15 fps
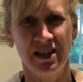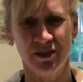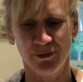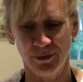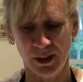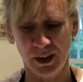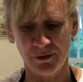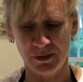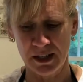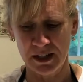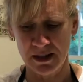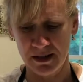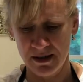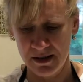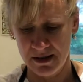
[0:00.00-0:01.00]

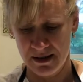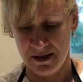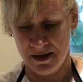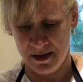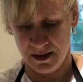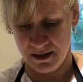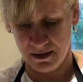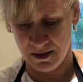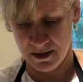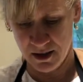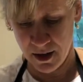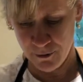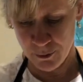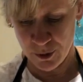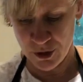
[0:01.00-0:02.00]
fluffy
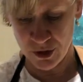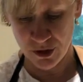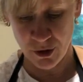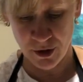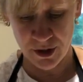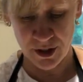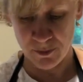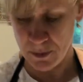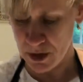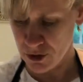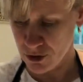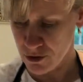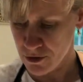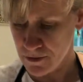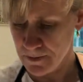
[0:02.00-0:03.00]
stuff, which is hard to
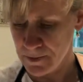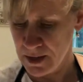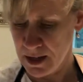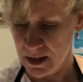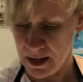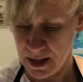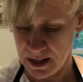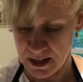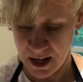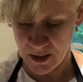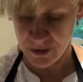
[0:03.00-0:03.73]
measure, and not